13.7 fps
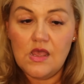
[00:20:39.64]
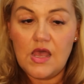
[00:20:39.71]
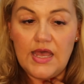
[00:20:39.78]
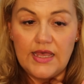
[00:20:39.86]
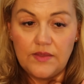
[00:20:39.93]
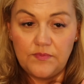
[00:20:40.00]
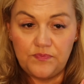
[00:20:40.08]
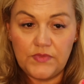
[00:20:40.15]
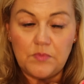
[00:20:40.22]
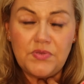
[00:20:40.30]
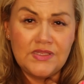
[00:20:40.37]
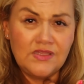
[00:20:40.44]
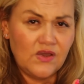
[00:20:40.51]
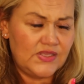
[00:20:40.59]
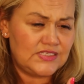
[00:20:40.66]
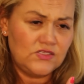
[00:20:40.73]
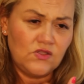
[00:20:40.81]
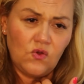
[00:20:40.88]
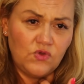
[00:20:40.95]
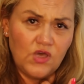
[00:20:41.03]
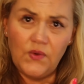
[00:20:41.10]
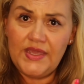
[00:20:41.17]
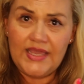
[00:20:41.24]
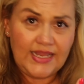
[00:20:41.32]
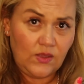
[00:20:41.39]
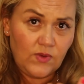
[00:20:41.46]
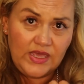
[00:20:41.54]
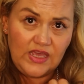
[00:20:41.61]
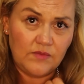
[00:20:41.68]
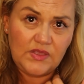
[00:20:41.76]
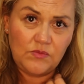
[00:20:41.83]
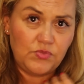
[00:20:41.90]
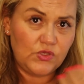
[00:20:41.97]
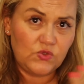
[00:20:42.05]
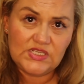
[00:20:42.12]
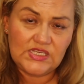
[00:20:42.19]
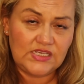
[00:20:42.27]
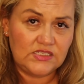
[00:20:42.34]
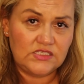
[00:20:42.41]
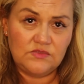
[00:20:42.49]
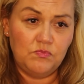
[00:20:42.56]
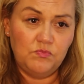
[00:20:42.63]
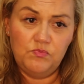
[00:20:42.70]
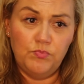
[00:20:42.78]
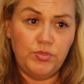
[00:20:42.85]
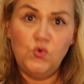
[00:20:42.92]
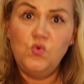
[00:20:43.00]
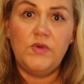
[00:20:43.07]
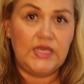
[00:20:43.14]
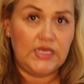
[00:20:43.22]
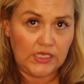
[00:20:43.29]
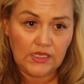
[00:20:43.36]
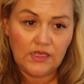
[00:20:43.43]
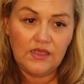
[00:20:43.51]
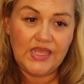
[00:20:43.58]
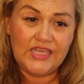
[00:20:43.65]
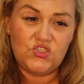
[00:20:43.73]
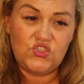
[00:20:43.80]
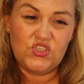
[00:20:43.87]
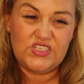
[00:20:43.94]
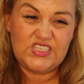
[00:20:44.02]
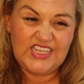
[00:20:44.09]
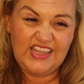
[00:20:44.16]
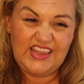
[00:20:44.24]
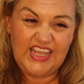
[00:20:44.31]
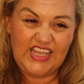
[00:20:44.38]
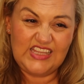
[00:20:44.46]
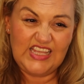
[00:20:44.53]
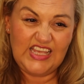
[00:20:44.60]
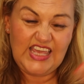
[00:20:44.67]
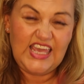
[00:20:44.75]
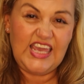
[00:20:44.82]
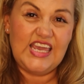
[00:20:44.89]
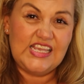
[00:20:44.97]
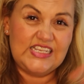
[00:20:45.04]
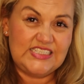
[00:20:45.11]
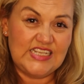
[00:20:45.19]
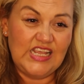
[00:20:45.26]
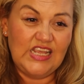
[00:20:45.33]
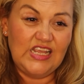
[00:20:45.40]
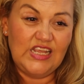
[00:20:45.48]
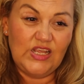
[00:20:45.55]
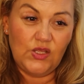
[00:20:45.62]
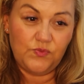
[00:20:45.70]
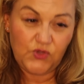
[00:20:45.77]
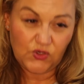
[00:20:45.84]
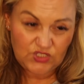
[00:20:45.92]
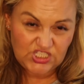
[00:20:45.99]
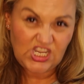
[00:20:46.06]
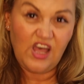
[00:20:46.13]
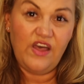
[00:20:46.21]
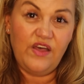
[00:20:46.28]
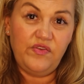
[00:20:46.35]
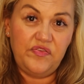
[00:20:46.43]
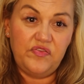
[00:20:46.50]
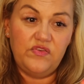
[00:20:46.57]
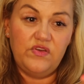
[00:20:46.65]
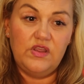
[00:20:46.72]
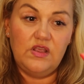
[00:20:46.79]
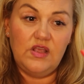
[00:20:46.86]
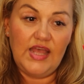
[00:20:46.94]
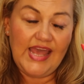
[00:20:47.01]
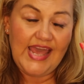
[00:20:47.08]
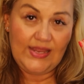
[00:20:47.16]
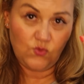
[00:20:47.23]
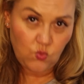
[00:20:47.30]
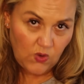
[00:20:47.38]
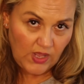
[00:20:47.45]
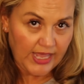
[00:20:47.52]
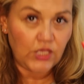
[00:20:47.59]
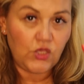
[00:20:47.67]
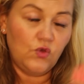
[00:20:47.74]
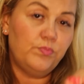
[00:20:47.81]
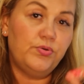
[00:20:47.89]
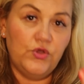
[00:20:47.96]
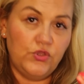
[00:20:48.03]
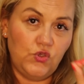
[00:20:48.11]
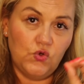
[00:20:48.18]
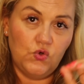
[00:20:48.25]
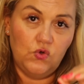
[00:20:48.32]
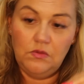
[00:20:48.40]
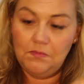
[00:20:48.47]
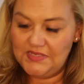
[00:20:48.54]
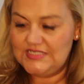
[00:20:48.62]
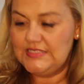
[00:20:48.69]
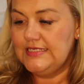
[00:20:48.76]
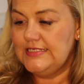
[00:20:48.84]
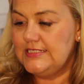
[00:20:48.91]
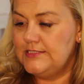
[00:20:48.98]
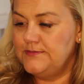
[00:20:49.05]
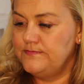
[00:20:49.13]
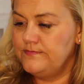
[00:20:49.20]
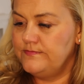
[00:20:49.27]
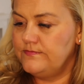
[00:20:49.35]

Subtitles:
But no, it's not going anywhere. I mean, beauty is booming. It's just, I think the key is your staff and where you put your business.